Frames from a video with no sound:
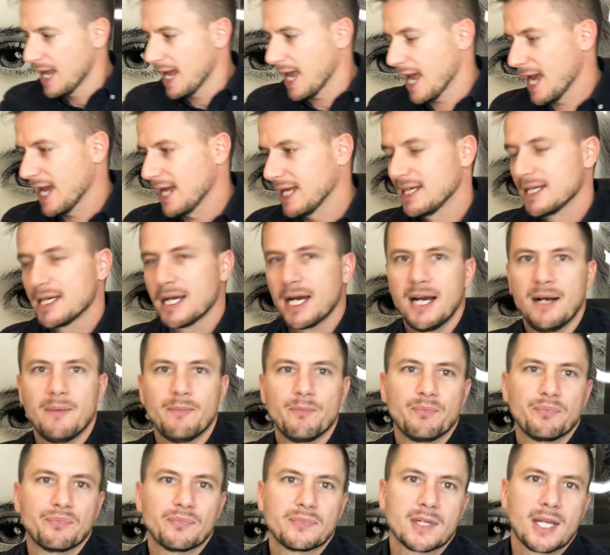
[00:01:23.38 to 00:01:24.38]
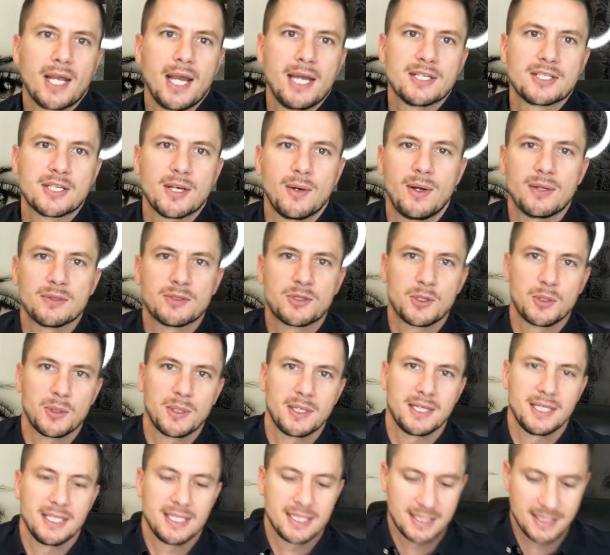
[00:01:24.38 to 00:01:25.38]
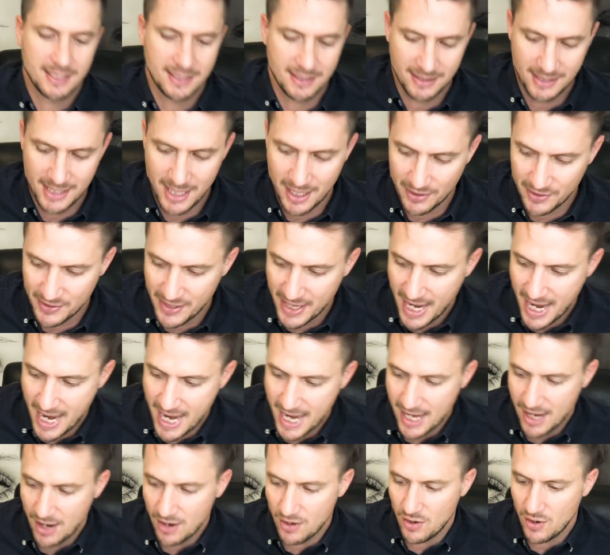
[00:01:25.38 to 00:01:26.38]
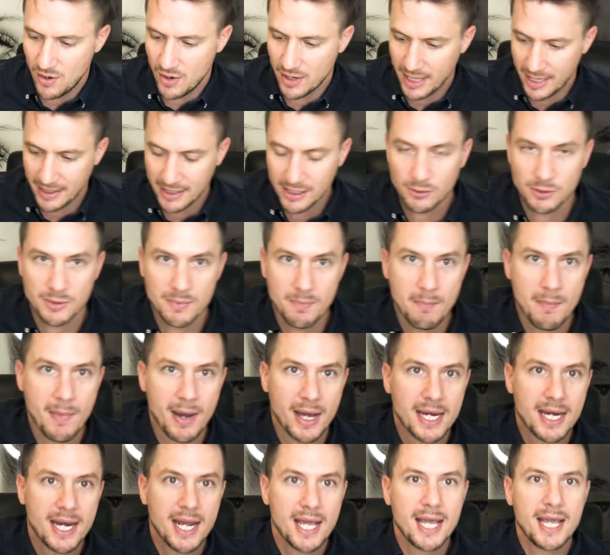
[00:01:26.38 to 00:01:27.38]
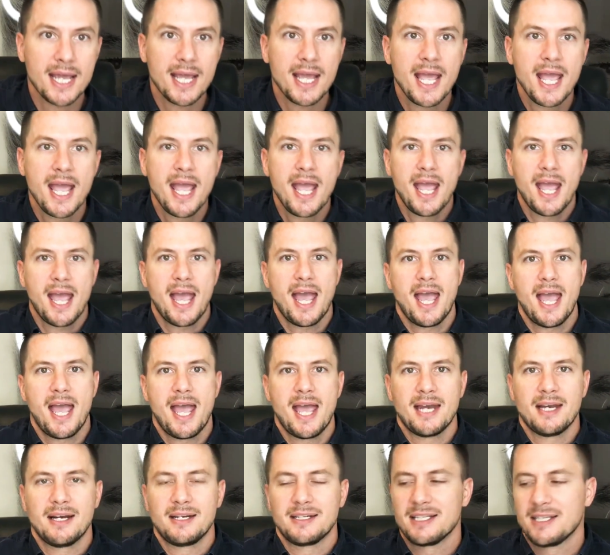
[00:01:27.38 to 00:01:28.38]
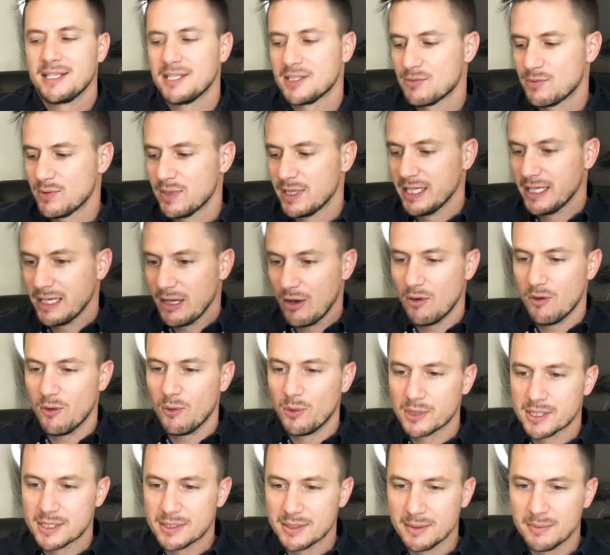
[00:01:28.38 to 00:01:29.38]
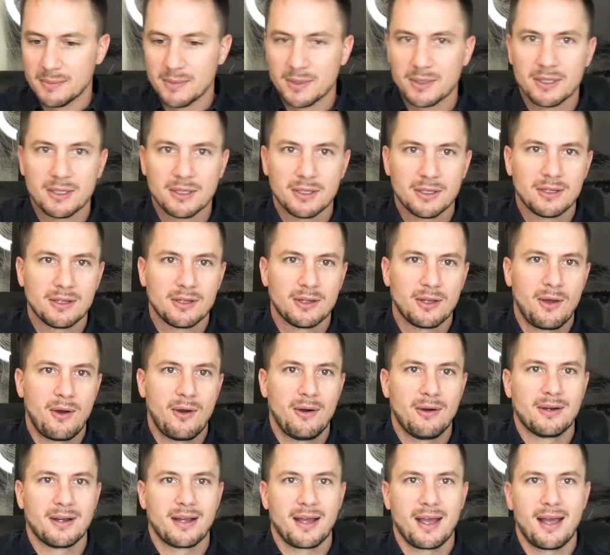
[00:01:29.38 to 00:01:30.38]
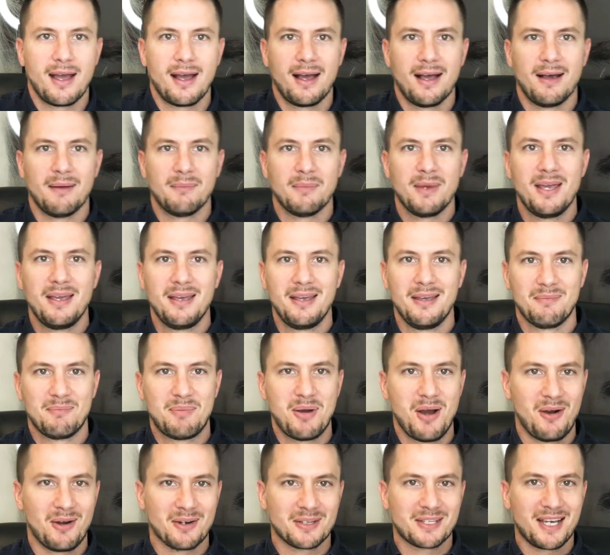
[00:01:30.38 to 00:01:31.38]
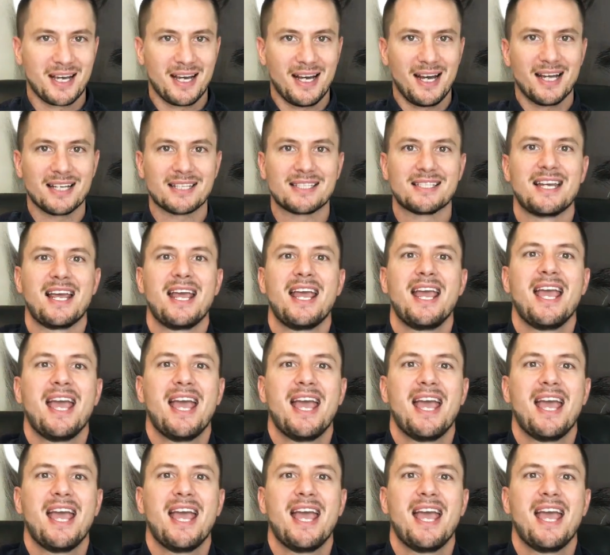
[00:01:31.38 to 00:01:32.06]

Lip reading: And so I was doing this the other day on, I think it was Monday, and I did this really awesome long podcast,